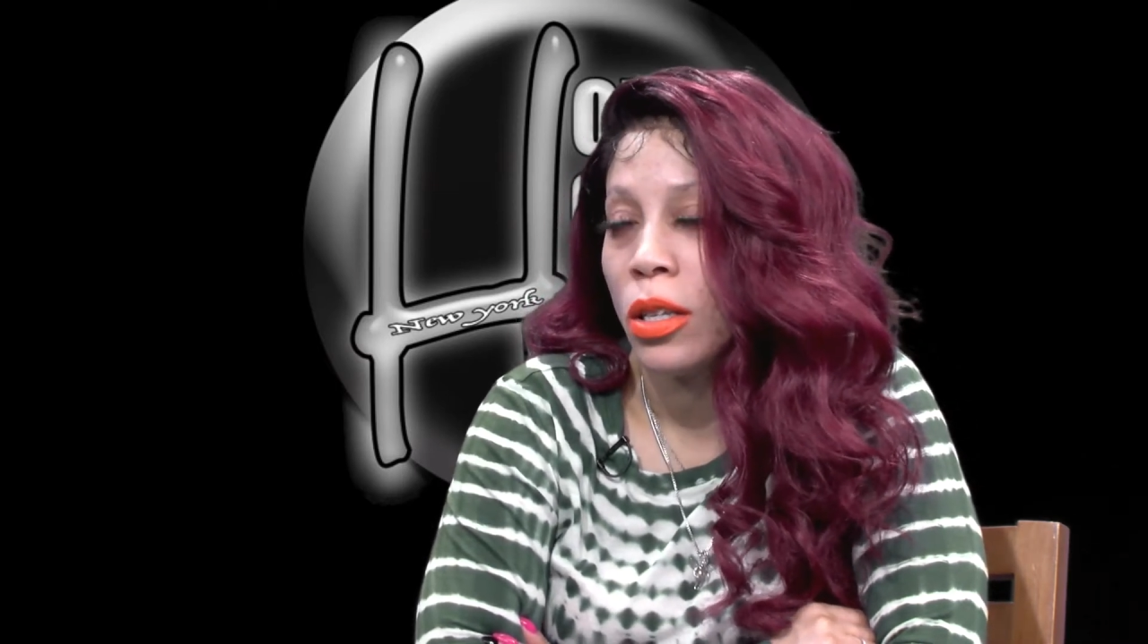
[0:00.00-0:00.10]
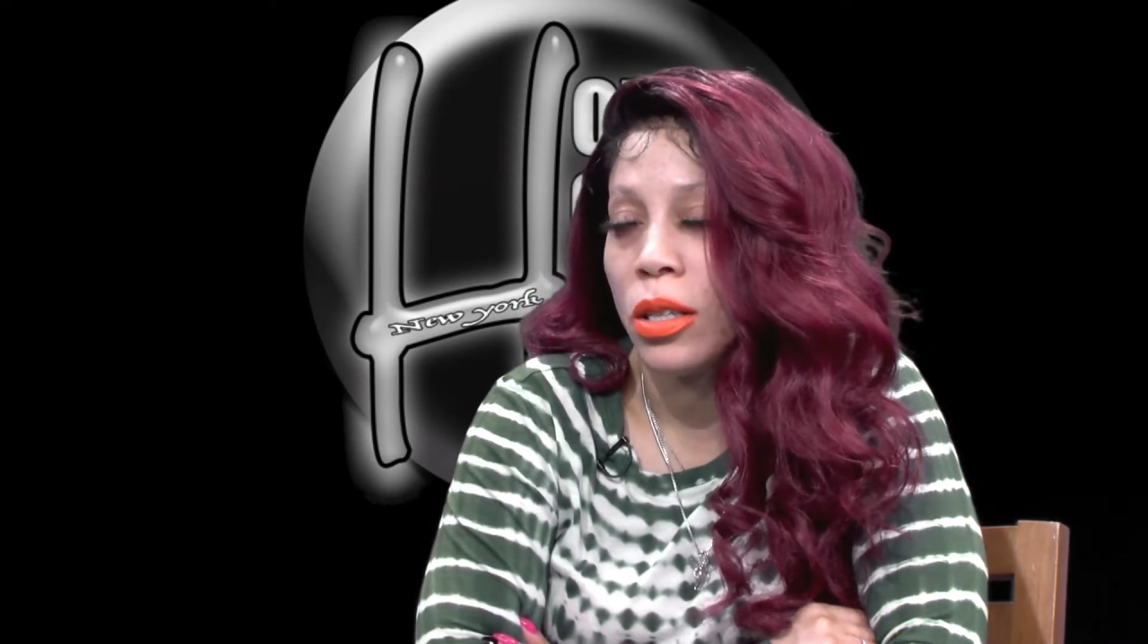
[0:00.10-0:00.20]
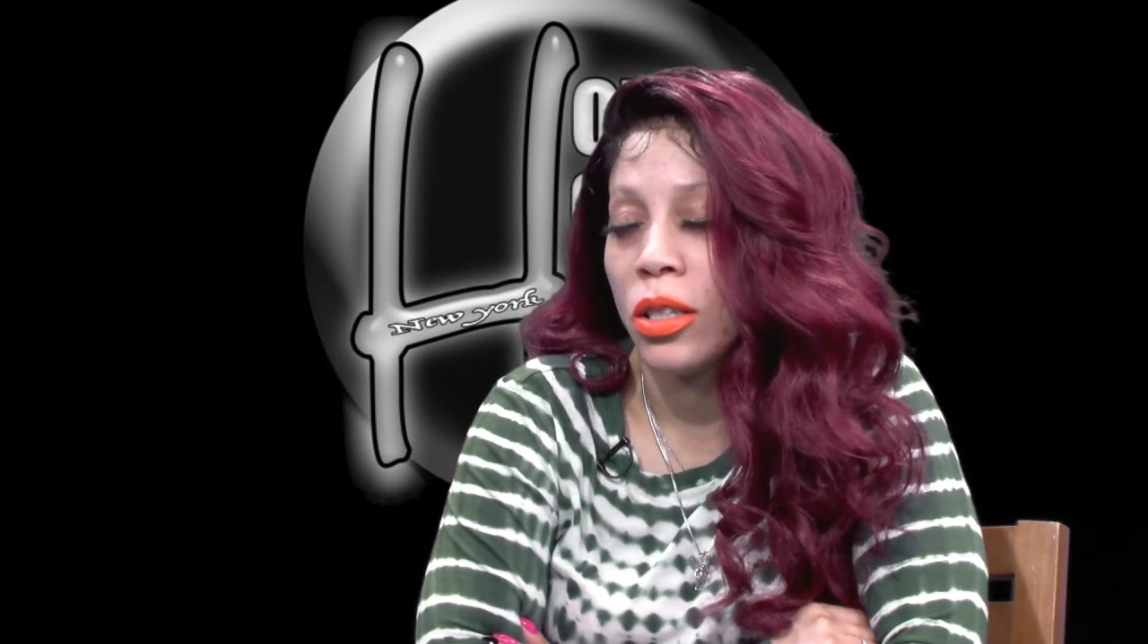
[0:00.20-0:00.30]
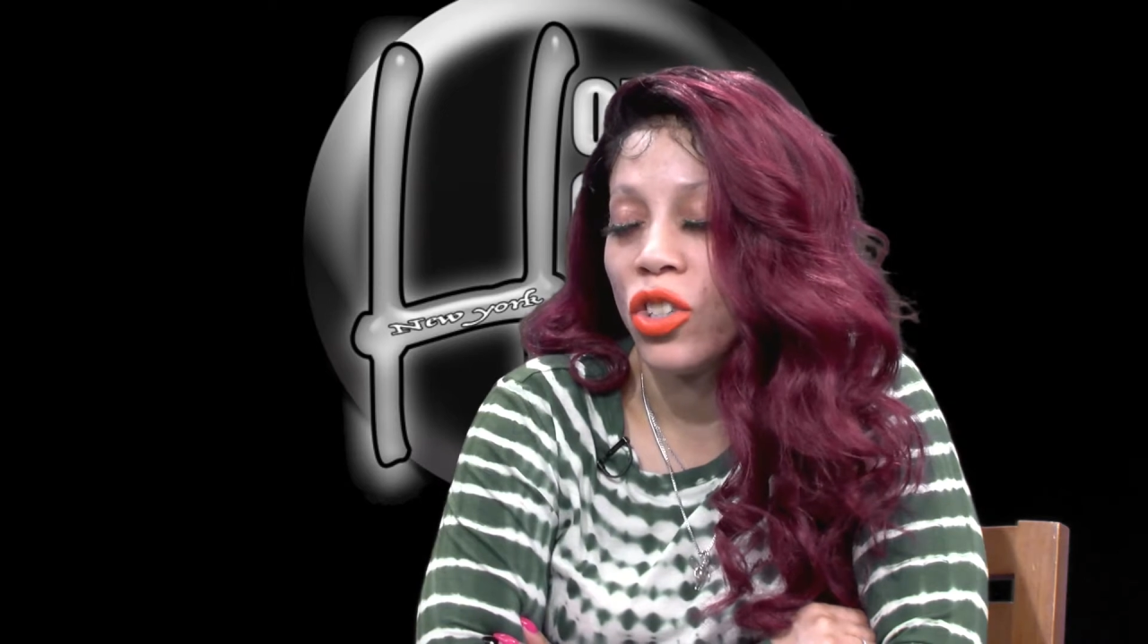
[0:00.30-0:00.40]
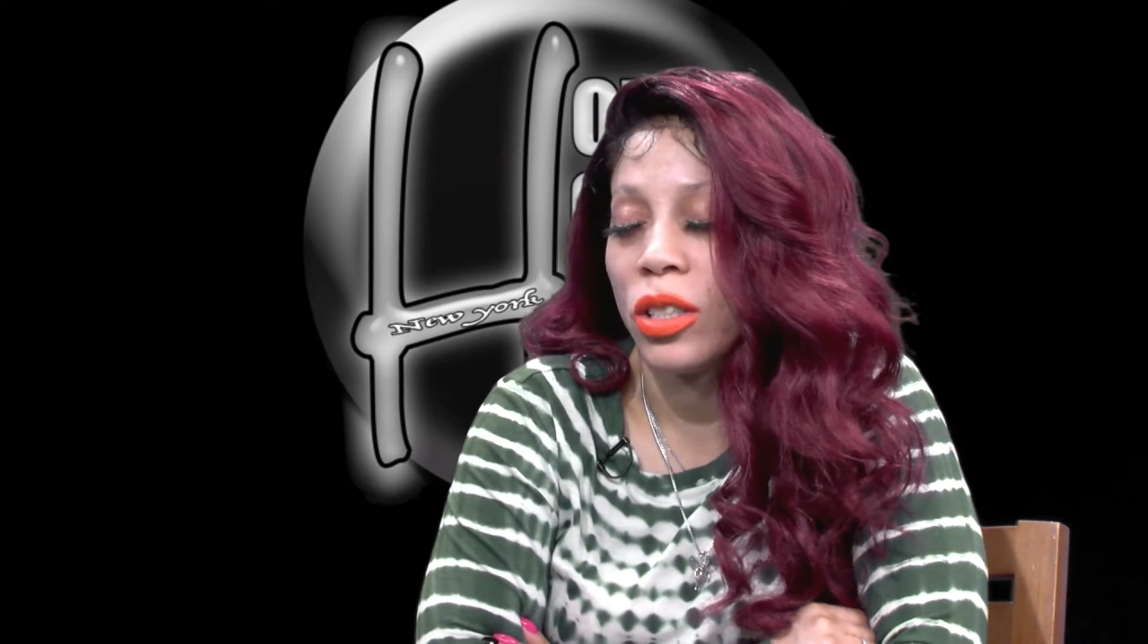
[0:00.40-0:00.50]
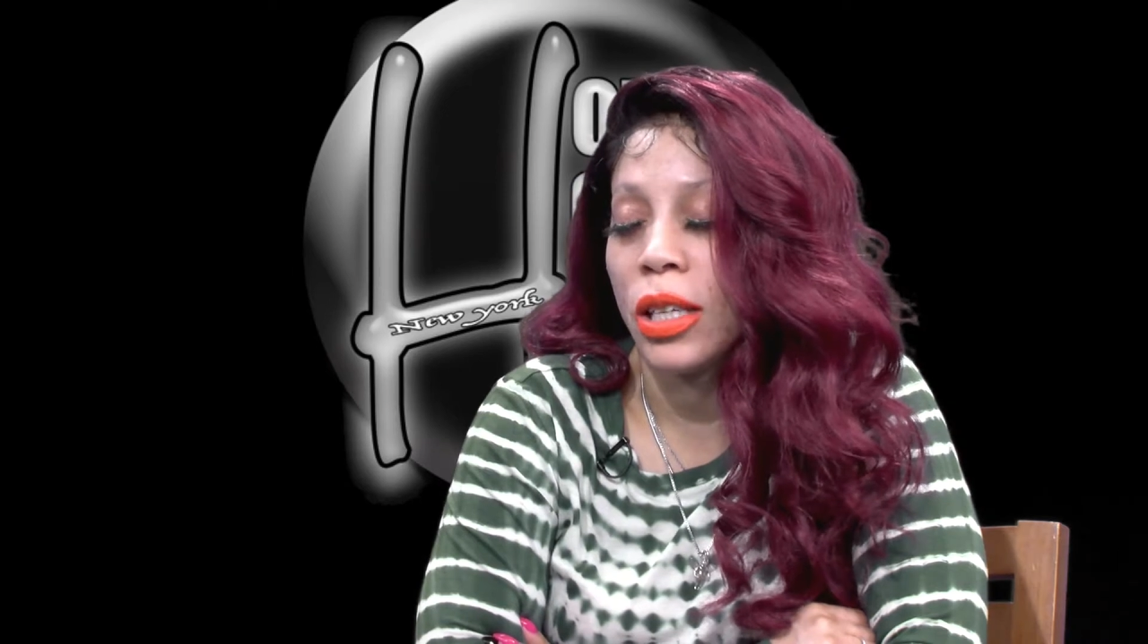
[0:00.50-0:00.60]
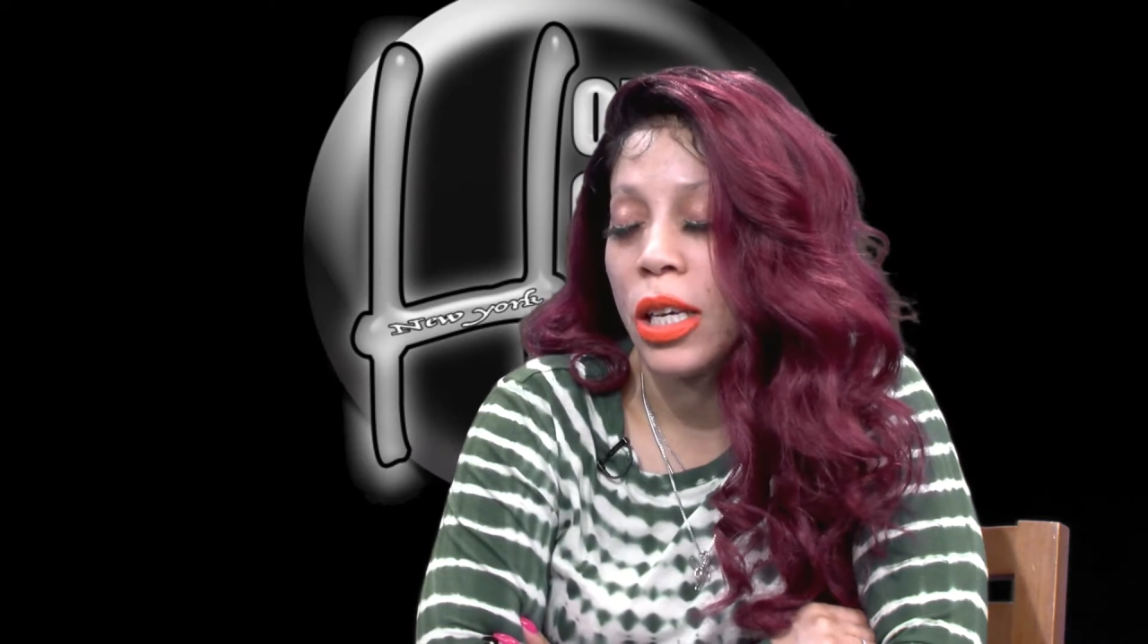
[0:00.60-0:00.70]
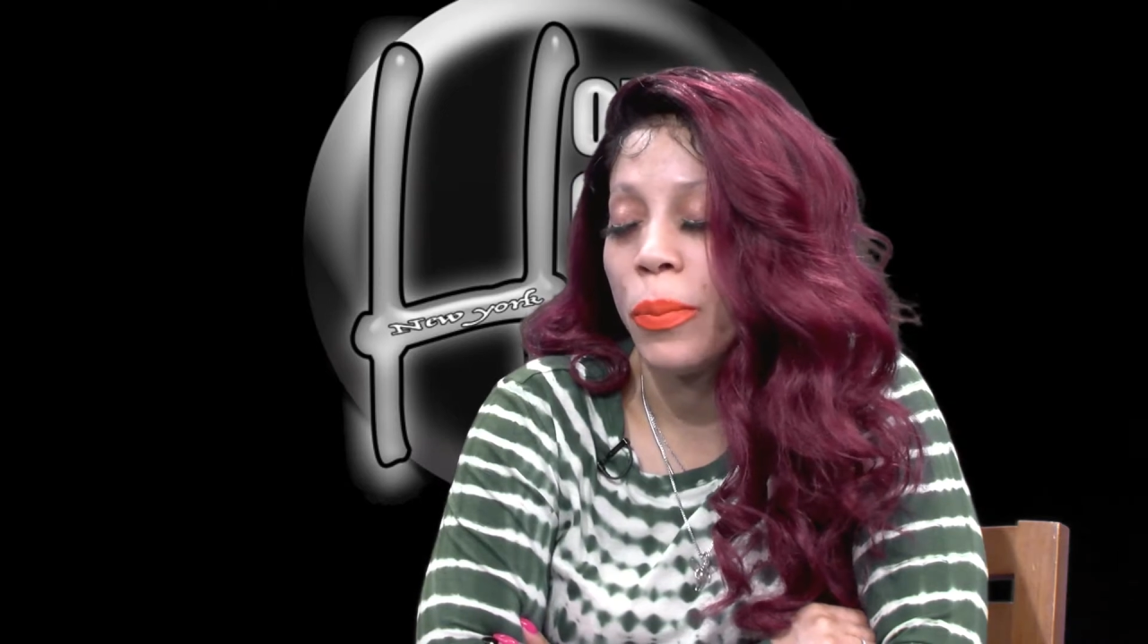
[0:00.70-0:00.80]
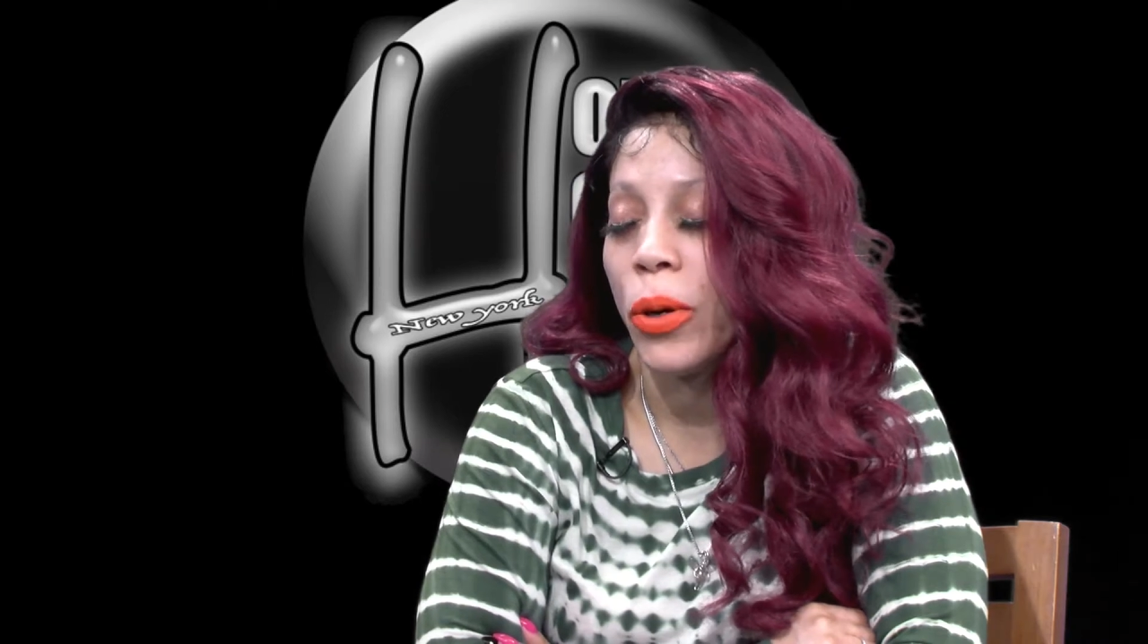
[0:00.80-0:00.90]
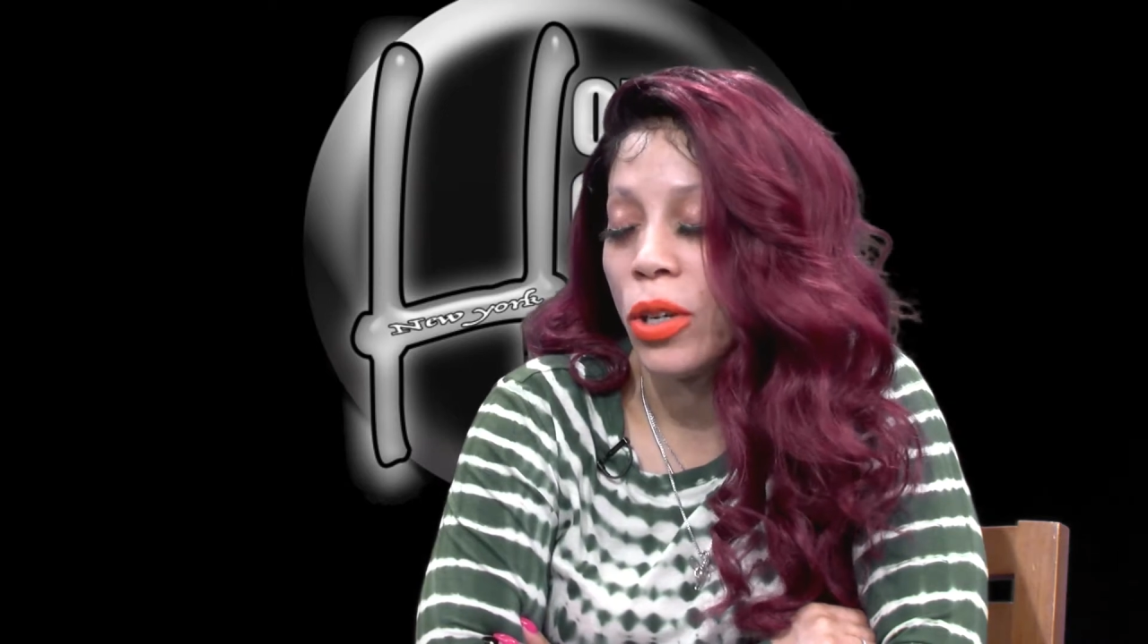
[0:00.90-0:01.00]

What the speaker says: to just keep her